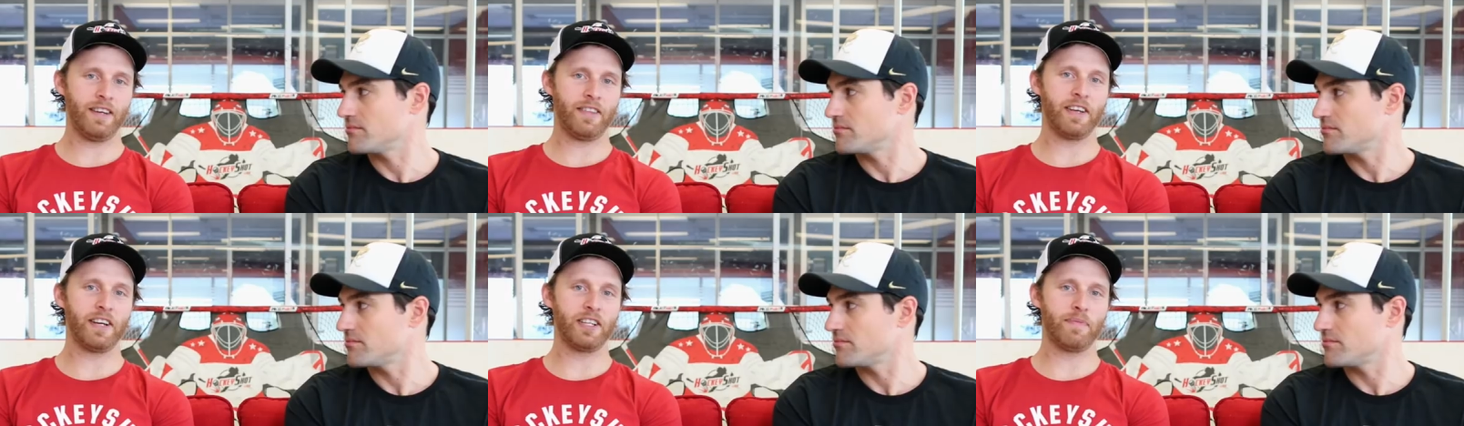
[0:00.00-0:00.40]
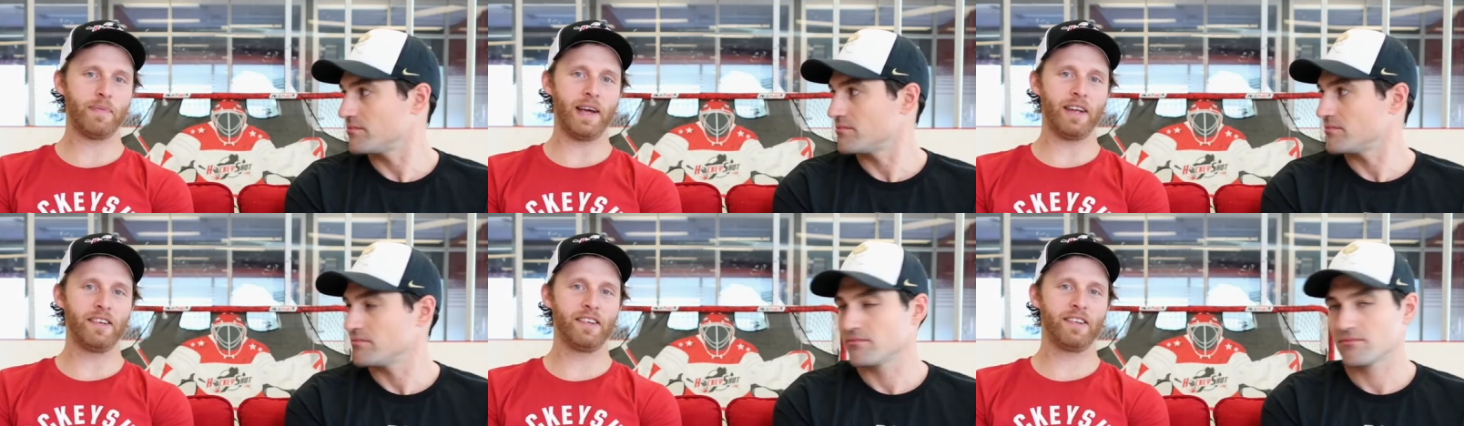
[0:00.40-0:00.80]
Speaker 1: i think it
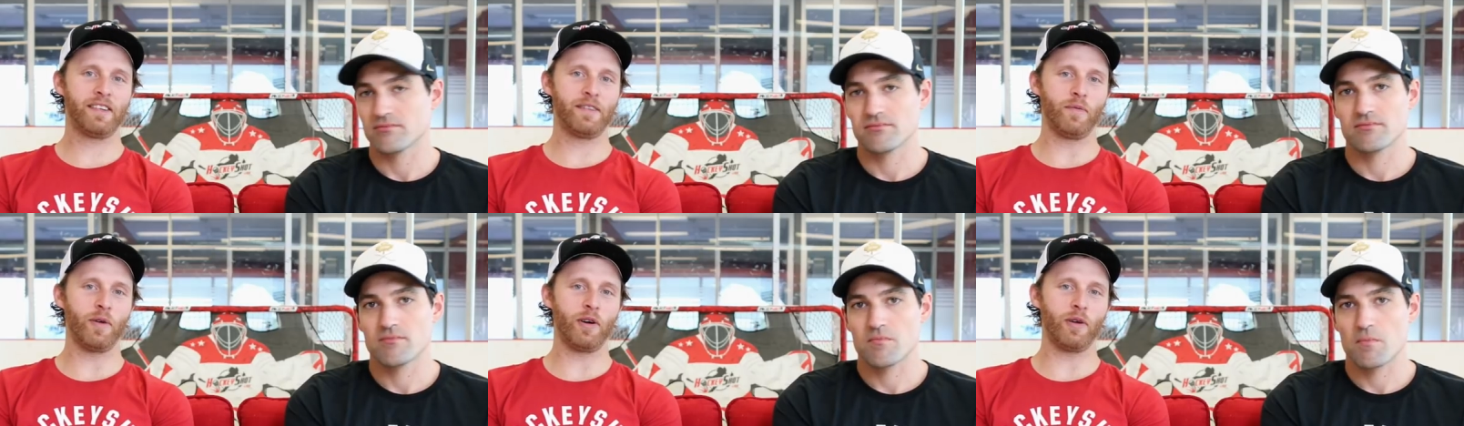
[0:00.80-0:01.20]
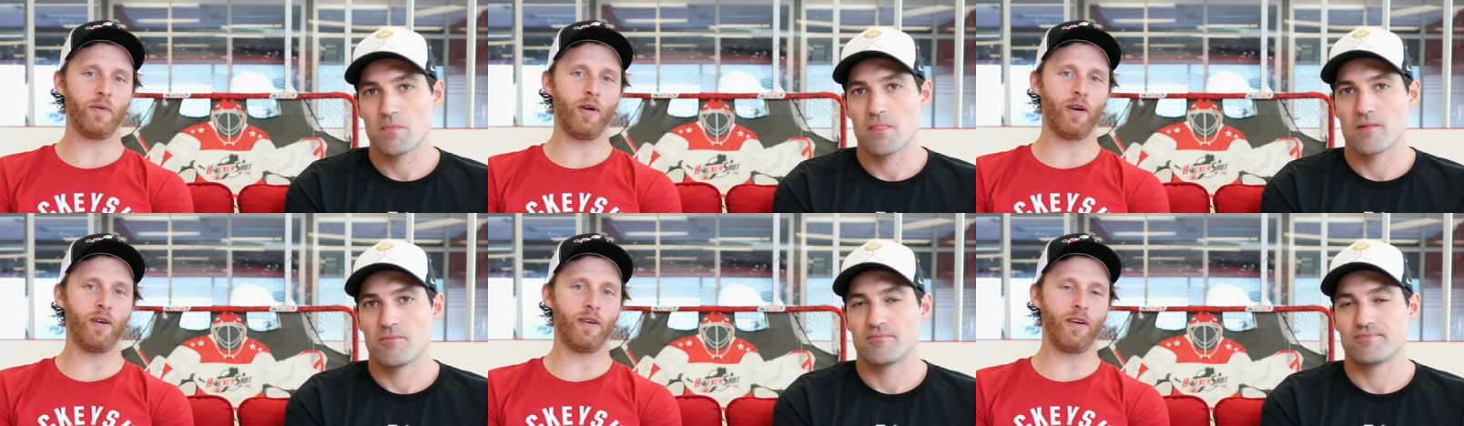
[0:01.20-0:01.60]
depends where
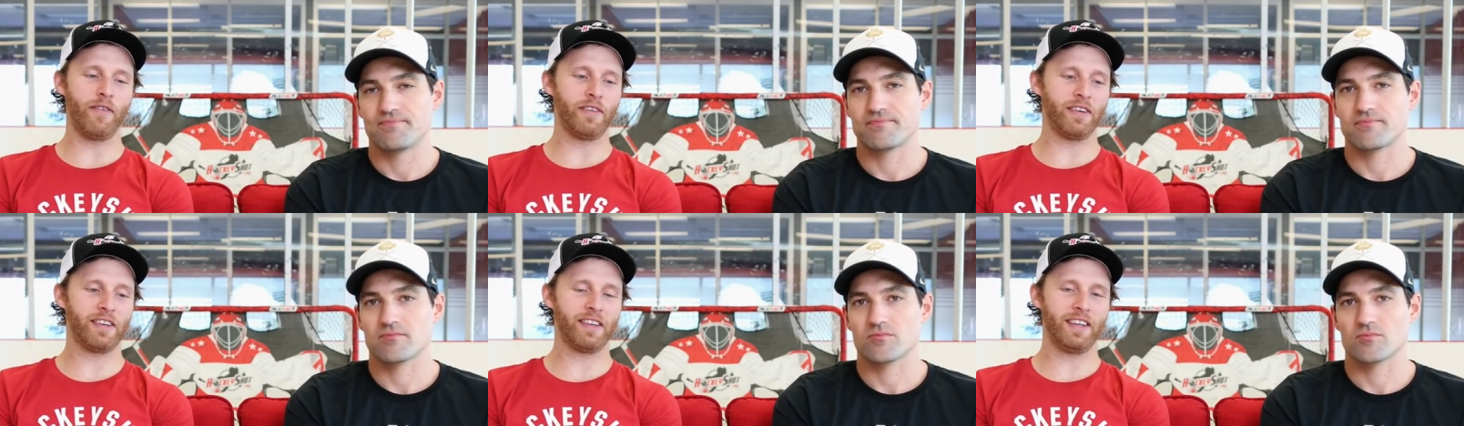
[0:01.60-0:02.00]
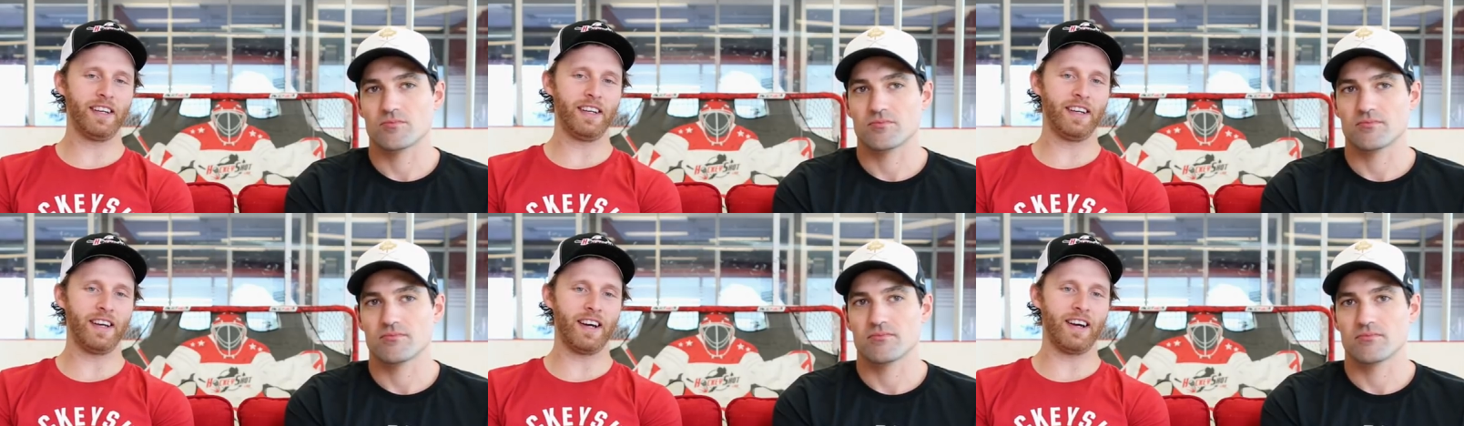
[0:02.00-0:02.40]
you are
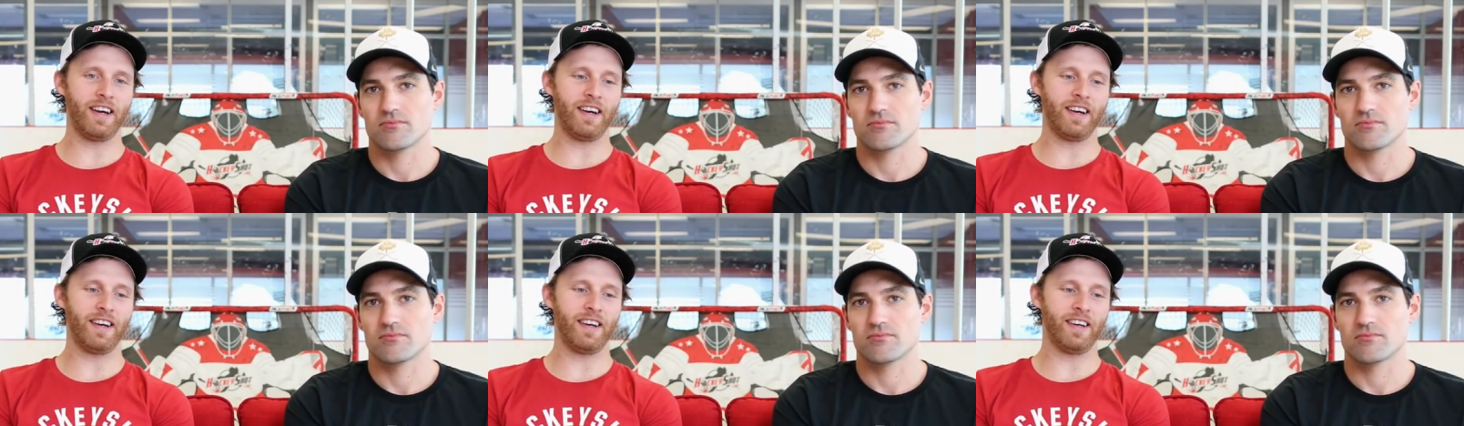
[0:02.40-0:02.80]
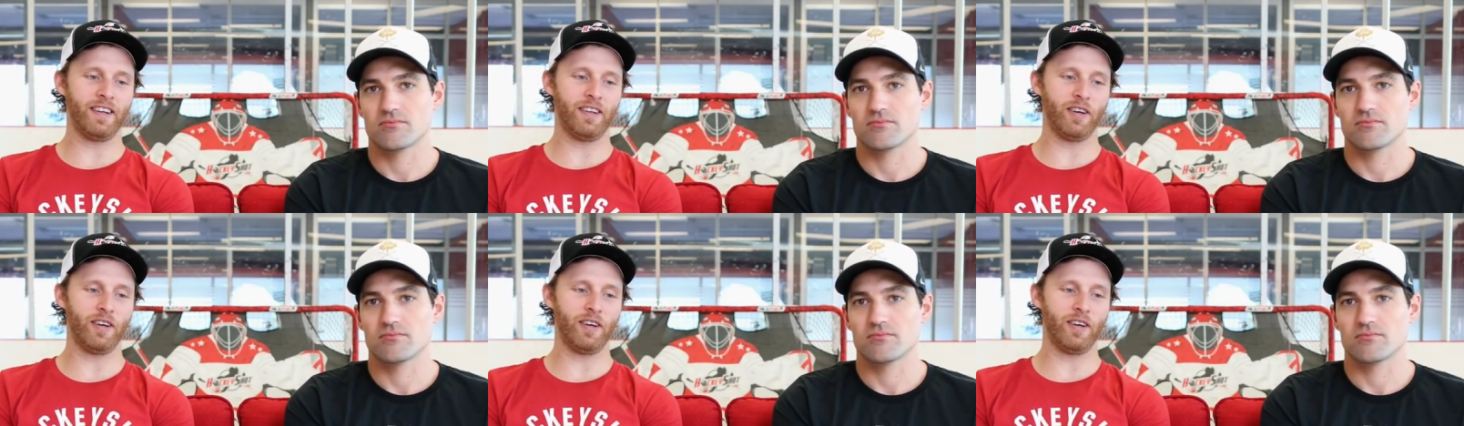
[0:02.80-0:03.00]
obviously uh,